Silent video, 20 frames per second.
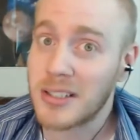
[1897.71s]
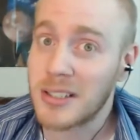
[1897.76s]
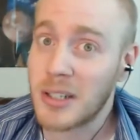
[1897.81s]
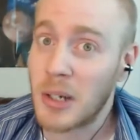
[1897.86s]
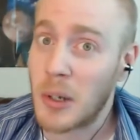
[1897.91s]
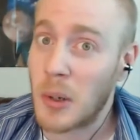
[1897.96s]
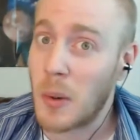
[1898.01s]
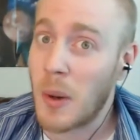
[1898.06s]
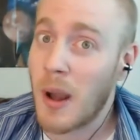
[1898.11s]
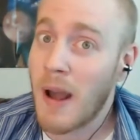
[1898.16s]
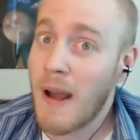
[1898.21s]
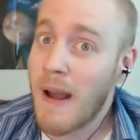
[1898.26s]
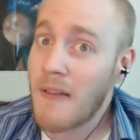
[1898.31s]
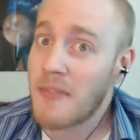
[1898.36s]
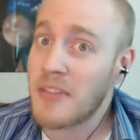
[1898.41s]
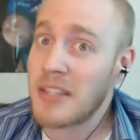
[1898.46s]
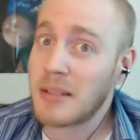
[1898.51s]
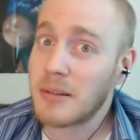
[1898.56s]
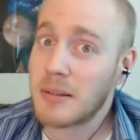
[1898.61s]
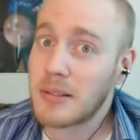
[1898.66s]
So I
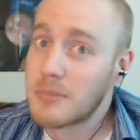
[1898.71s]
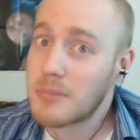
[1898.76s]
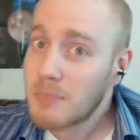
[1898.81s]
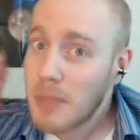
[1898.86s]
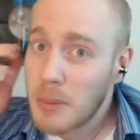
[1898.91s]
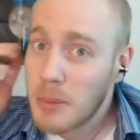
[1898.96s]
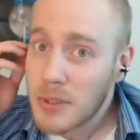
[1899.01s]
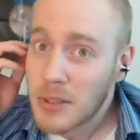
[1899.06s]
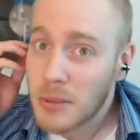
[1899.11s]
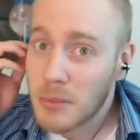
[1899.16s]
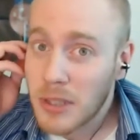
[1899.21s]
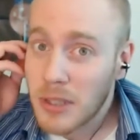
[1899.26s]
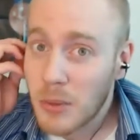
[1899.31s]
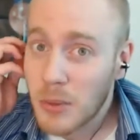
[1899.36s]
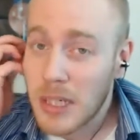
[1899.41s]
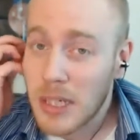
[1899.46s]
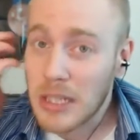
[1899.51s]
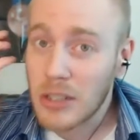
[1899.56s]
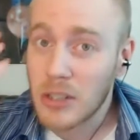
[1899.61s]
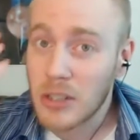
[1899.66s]
think that's maybe something
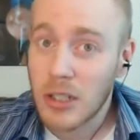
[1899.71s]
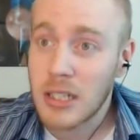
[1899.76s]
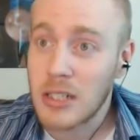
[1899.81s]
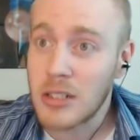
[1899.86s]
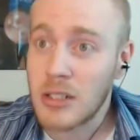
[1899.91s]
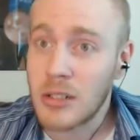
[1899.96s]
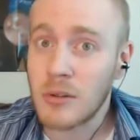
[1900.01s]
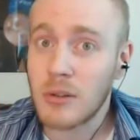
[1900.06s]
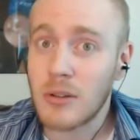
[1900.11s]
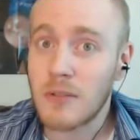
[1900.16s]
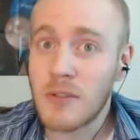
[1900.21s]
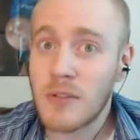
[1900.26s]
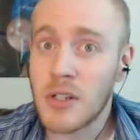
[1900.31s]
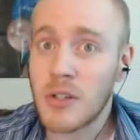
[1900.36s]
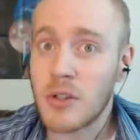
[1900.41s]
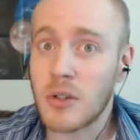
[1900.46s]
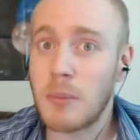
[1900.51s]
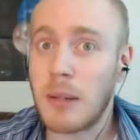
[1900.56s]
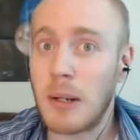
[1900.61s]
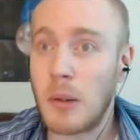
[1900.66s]
we can look into in the
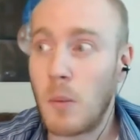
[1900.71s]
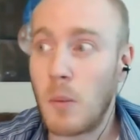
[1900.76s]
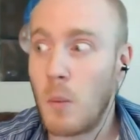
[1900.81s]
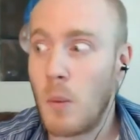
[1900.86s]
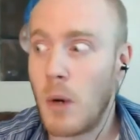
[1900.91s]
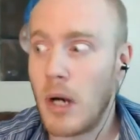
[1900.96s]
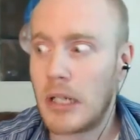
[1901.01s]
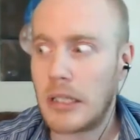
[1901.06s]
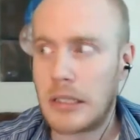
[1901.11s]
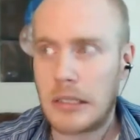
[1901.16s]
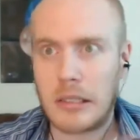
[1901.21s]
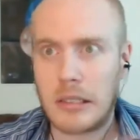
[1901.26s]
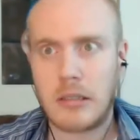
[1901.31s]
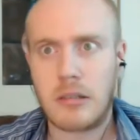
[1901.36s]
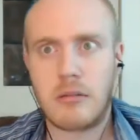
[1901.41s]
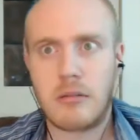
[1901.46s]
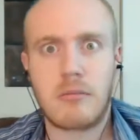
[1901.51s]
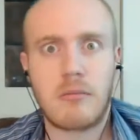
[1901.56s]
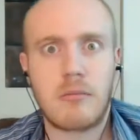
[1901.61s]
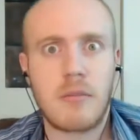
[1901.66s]
future about what
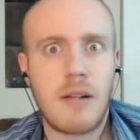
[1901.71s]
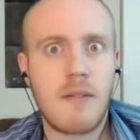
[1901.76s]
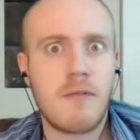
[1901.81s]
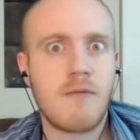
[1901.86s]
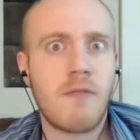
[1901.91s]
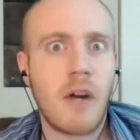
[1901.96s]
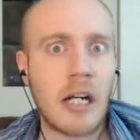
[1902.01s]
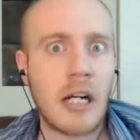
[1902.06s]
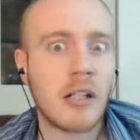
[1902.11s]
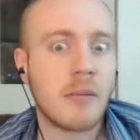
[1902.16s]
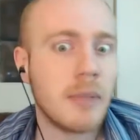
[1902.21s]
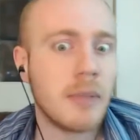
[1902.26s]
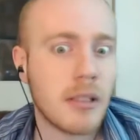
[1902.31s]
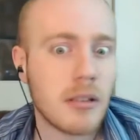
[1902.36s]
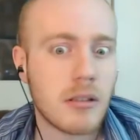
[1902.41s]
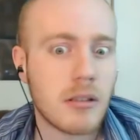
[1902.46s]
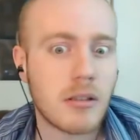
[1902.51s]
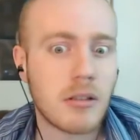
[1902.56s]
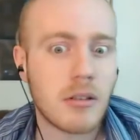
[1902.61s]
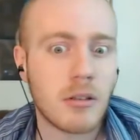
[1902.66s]

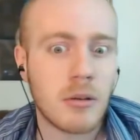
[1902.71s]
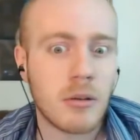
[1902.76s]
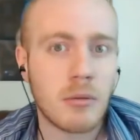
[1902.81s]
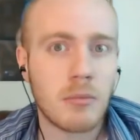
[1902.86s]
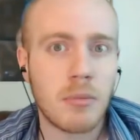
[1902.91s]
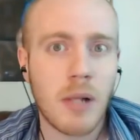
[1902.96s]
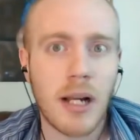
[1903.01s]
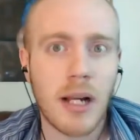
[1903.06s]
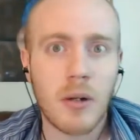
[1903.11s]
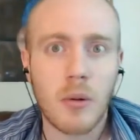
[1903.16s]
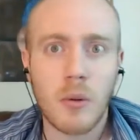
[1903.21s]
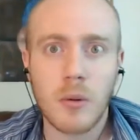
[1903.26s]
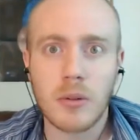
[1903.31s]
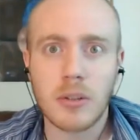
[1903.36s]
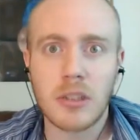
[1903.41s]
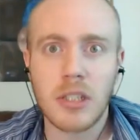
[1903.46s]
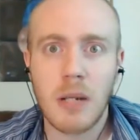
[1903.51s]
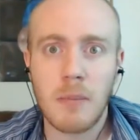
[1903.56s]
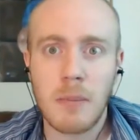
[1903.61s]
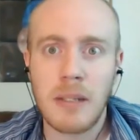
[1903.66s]
environments do black
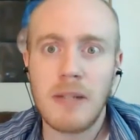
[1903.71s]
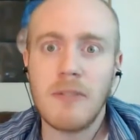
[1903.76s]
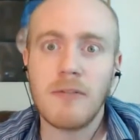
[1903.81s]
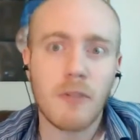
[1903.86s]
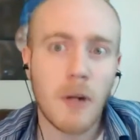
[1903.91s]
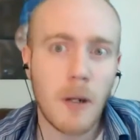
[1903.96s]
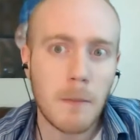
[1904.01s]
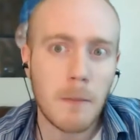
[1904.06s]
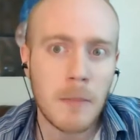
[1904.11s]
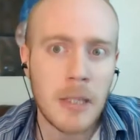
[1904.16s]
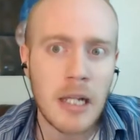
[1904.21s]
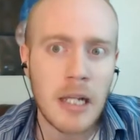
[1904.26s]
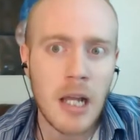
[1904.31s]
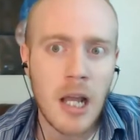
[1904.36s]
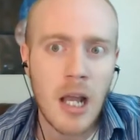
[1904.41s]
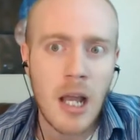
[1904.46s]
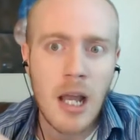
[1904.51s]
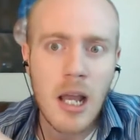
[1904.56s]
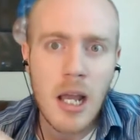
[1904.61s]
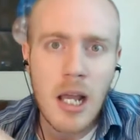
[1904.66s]
holes come in from.
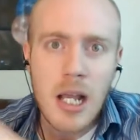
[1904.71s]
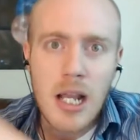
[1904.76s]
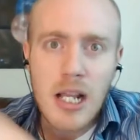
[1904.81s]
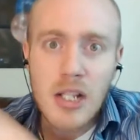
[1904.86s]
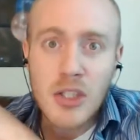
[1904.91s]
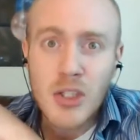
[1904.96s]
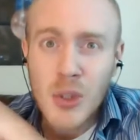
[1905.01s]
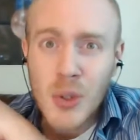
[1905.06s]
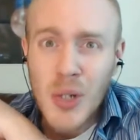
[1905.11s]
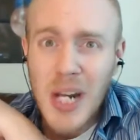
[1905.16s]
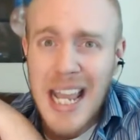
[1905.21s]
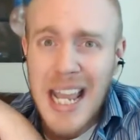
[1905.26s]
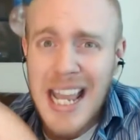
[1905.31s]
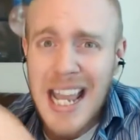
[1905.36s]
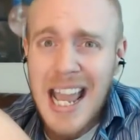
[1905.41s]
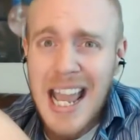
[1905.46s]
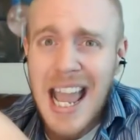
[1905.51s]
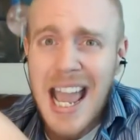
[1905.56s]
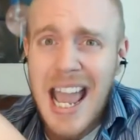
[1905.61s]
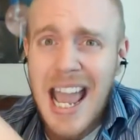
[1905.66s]
Is
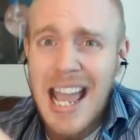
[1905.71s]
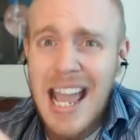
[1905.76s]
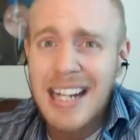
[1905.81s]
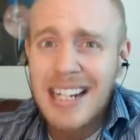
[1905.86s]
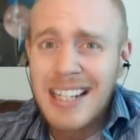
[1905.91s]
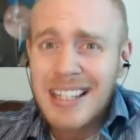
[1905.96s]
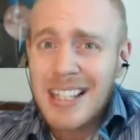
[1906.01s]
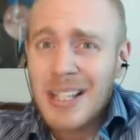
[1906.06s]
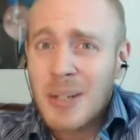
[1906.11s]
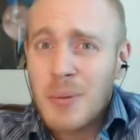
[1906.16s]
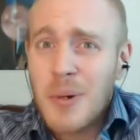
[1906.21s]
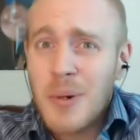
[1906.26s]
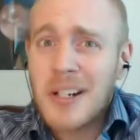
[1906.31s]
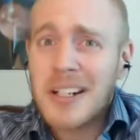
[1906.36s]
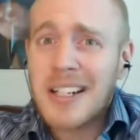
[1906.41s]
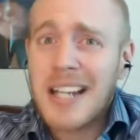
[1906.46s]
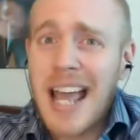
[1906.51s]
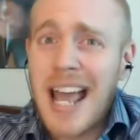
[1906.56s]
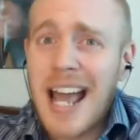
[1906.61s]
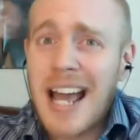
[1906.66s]
there anything you
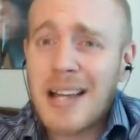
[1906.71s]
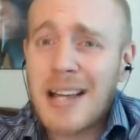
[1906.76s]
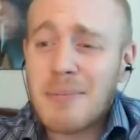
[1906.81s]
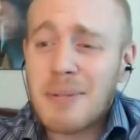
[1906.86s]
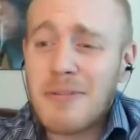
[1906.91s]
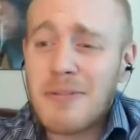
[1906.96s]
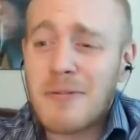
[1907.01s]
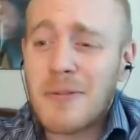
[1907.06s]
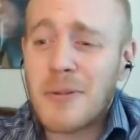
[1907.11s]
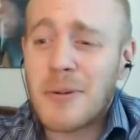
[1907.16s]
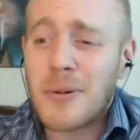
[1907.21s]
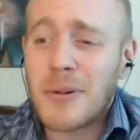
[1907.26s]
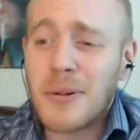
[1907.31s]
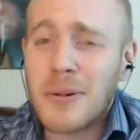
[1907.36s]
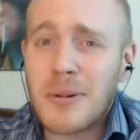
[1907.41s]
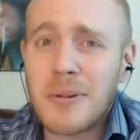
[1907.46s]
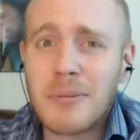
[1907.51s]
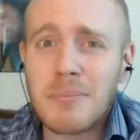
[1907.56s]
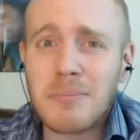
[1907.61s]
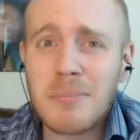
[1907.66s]
wanted to add
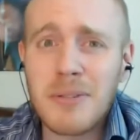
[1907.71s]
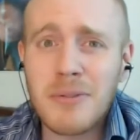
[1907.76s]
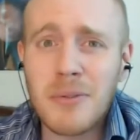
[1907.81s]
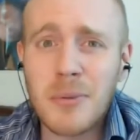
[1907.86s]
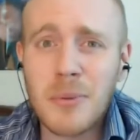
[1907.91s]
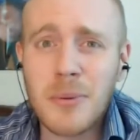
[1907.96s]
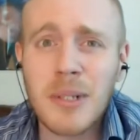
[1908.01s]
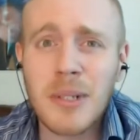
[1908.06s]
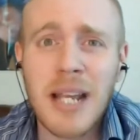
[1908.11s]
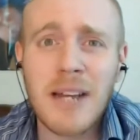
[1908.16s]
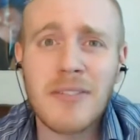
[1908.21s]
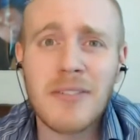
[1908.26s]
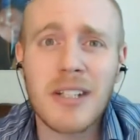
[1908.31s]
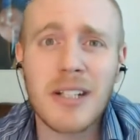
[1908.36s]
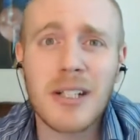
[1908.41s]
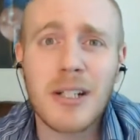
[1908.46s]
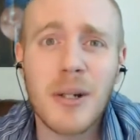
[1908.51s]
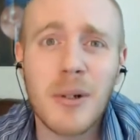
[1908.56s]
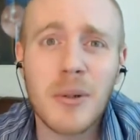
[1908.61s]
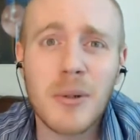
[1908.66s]
before we have to
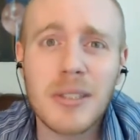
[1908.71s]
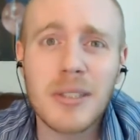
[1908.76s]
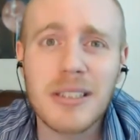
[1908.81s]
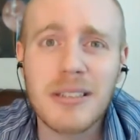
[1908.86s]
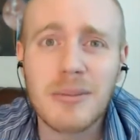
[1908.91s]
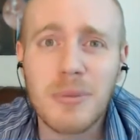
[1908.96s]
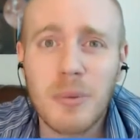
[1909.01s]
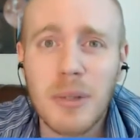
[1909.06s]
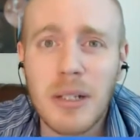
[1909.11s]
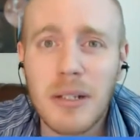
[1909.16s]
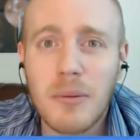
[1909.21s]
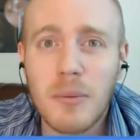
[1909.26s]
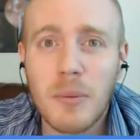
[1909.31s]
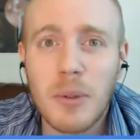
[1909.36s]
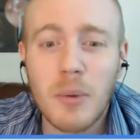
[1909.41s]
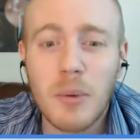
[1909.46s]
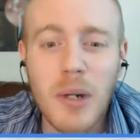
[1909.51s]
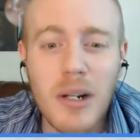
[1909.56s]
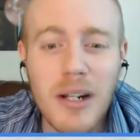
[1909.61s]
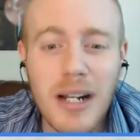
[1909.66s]
go? Because we
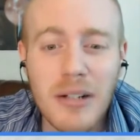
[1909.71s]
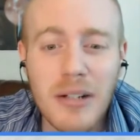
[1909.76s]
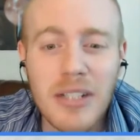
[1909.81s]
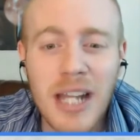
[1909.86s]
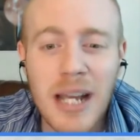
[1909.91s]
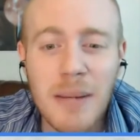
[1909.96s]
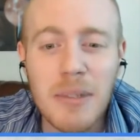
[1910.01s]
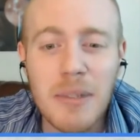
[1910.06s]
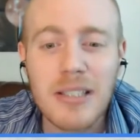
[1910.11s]
ran out of time.